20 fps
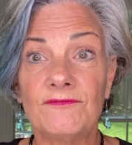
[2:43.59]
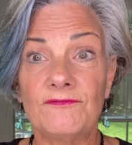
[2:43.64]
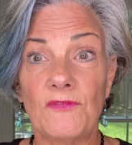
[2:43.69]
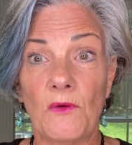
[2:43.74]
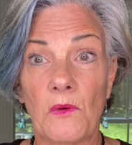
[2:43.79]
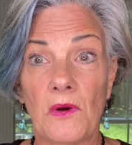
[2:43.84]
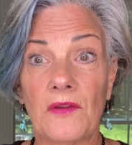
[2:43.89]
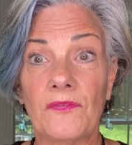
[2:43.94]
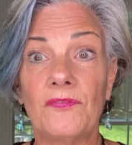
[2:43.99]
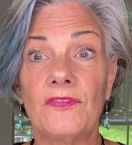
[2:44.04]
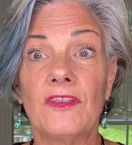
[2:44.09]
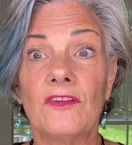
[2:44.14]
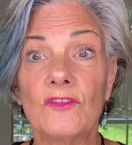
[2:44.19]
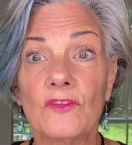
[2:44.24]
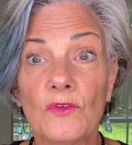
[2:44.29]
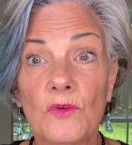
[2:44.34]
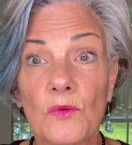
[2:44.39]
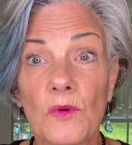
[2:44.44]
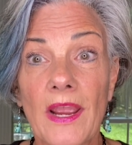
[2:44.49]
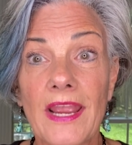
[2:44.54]
forth this
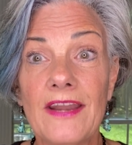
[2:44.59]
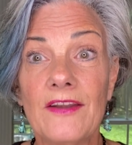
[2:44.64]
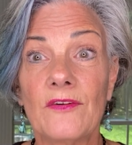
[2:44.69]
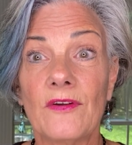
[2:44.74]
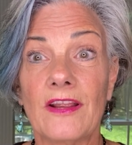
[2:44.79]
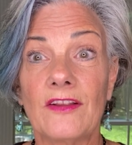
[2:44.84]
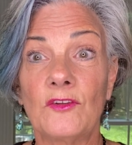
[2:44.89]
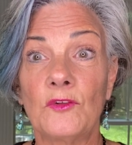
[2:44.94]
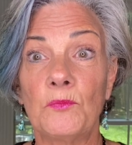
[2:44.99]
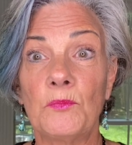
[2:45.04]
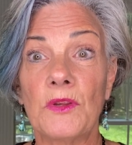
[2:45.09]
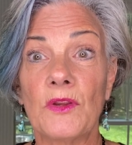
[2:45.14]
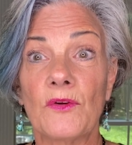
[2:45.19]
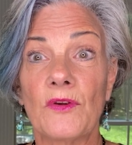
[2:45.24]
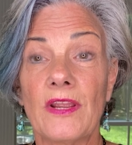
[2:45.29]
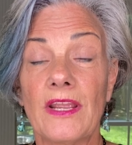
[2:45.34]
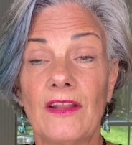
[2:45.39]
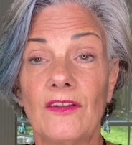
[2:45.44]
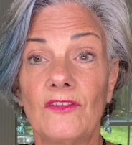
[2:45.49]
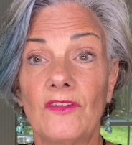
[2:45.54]
greater
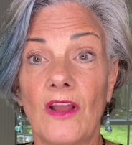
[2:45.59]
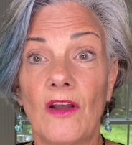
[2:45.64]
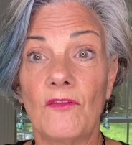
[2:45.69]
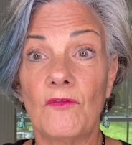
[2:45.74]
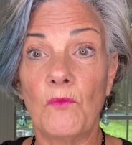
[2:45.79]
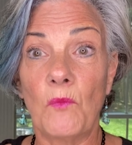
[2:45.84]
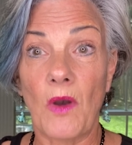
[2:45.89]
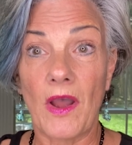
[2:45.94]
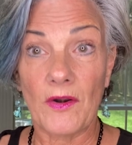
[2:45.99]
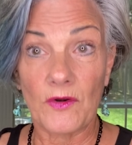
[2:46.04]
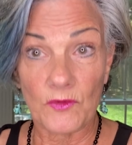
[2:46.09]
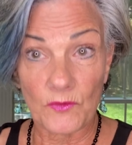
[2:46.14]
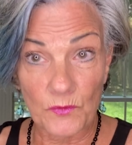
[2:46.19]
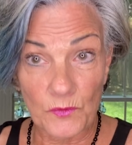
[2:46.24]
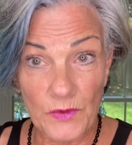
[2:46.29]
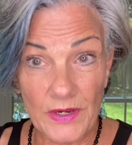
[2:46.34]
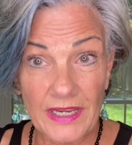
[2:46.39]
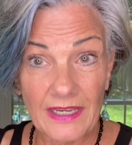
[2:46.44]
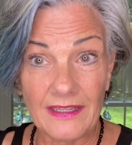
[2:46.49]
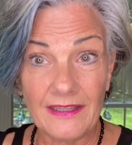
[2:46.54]
experience of what
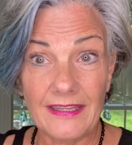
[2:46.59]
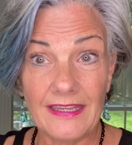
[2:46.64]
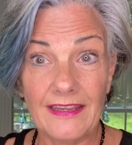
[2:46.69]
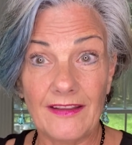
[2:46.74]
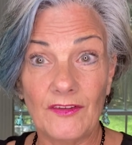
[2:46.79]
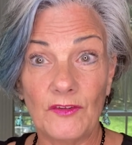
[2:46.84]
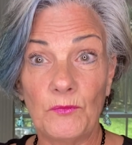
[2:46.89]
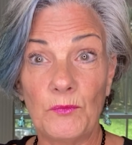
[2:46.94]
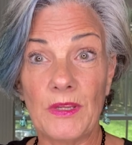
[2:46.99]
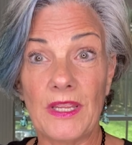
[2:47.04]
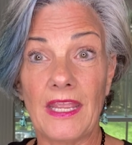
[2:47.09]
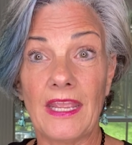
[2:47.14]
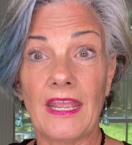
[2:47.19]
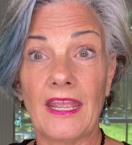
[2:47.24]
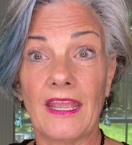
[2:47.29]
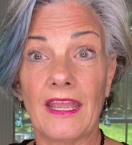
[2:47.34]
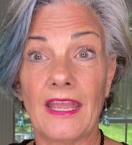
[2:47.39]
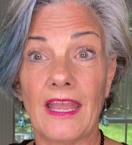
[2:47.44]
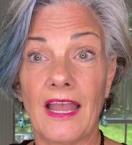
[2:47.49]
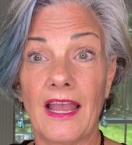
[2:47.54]
really is
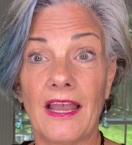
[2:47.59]
being